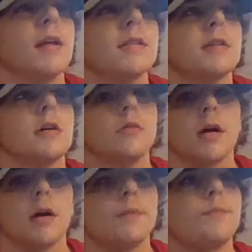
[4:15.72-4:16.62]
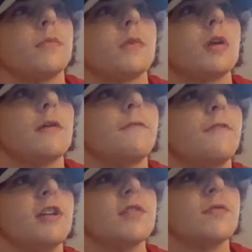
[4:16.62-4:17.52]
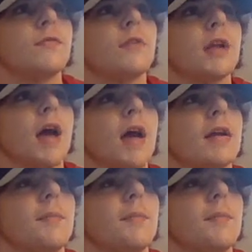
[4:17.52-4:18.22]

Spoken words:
Okay, so Finnish guy